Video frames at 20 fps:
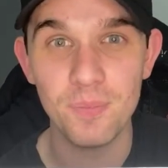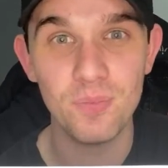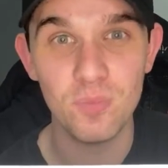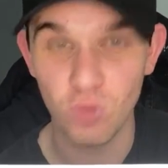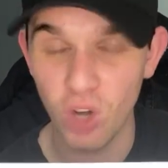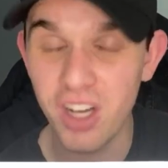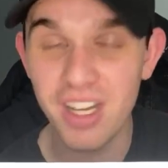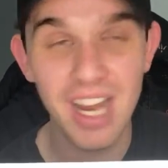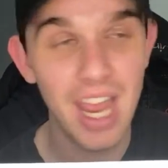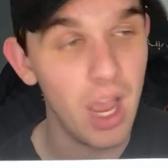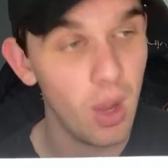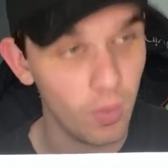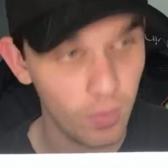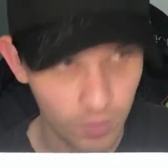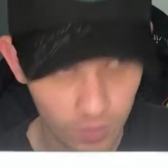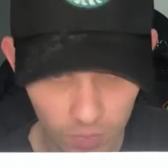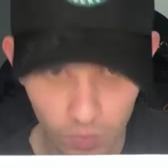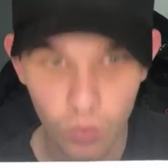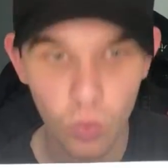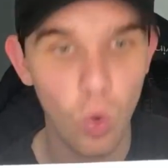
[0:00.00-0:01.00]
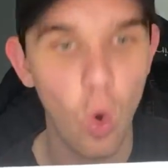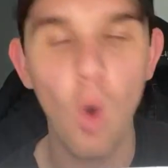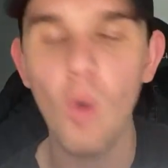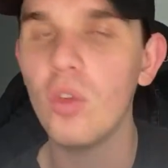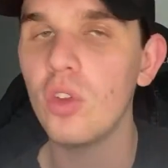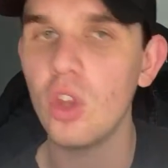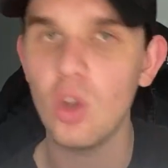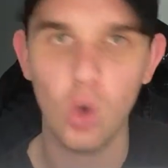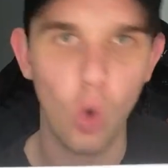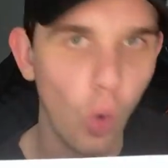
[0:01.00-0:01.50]
Right now,
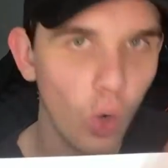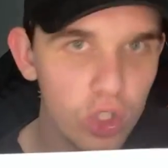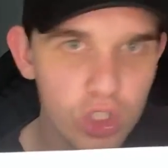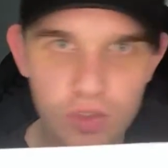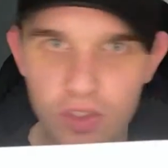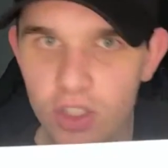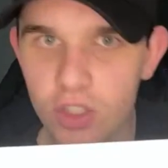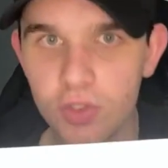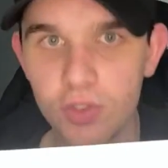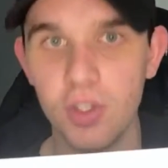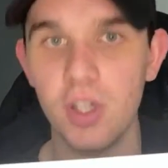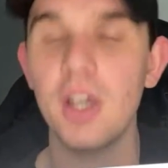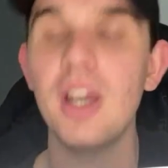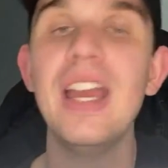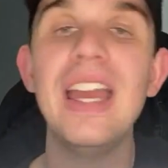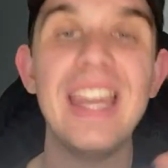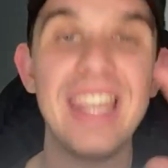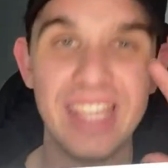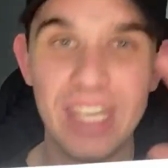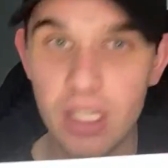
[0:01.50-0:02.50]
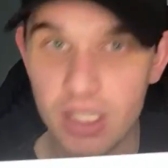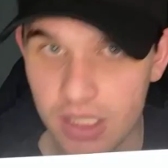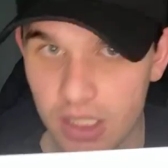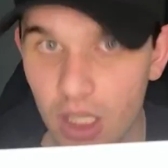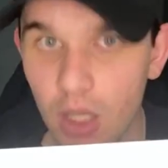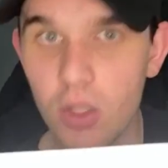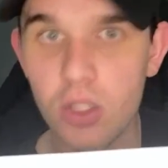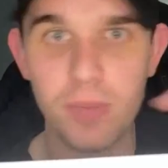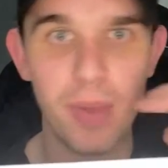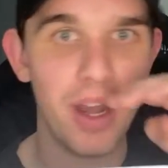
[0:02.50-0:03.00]
over the course of his career, he
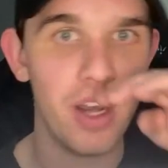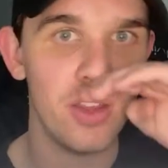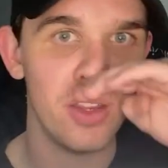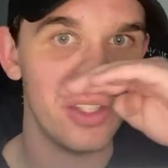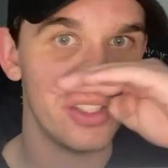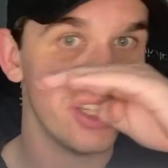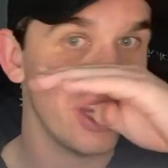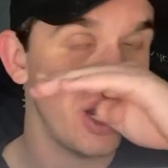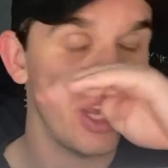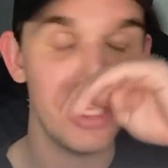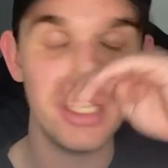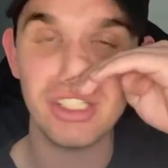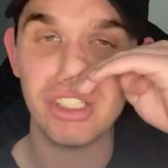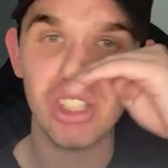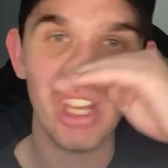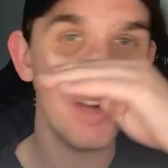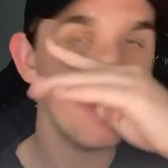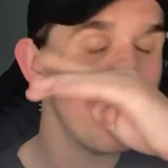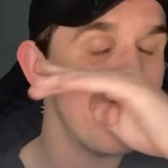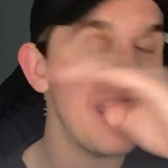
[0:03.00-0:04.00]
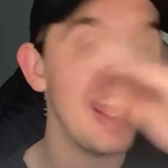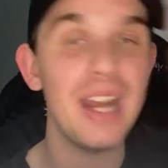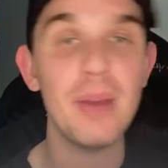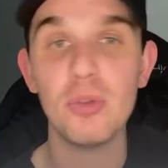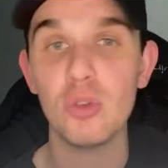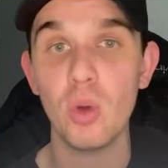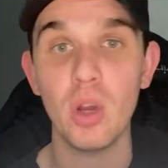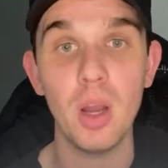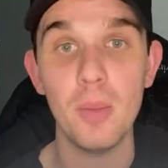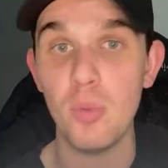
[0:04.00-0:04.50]
still is better than his son. His son might end up
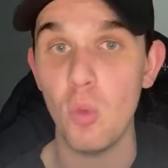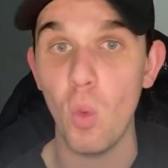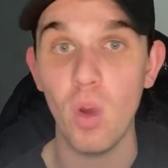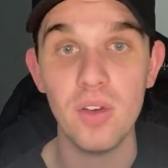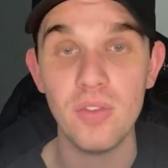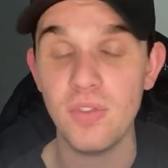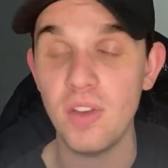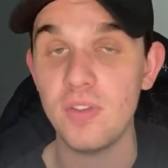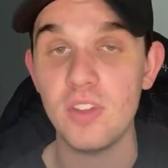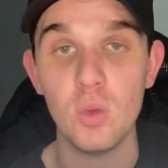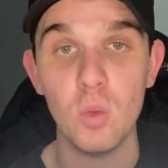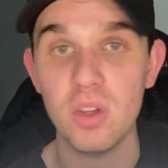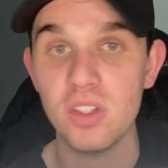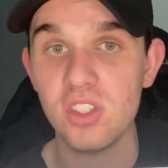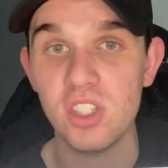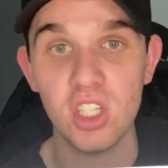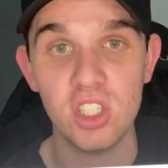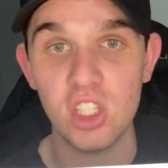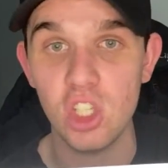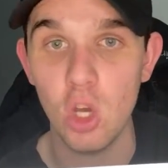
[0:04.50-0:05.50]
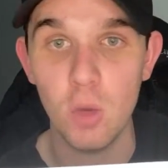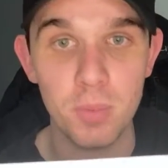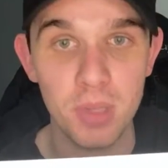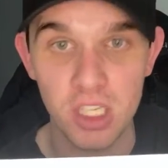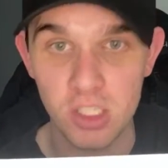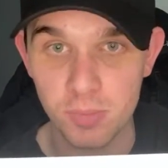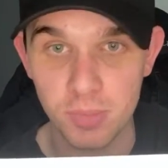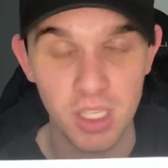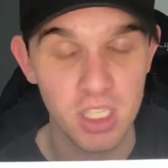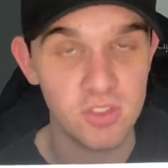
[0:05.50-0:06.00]
throwing up 150, 160
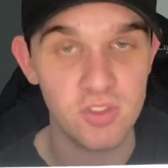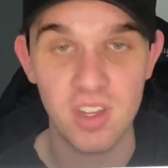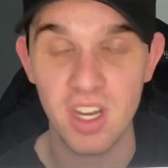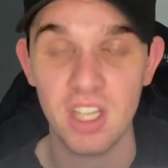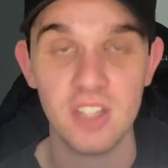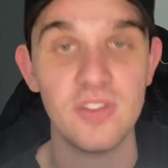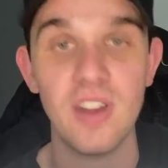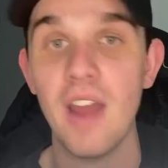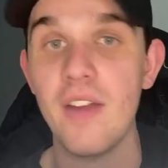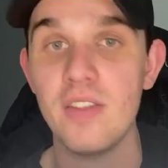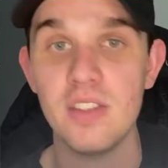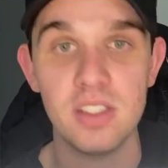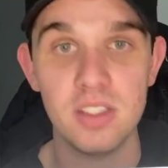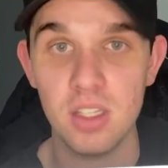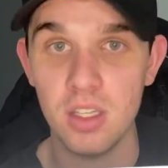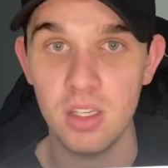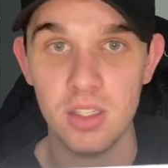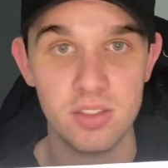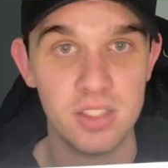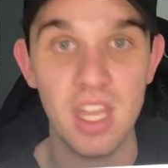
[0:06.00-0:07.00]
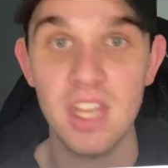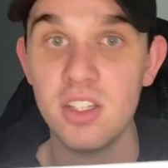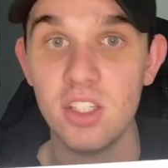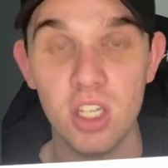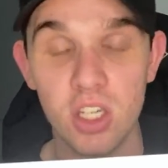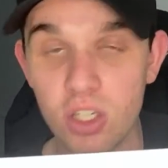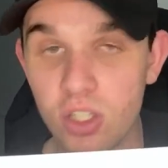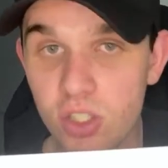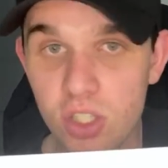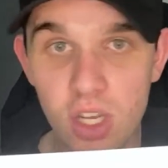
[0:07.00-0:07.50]
OPS plus the next 5 to 10
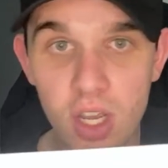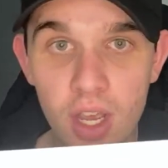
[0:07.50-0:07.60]
years.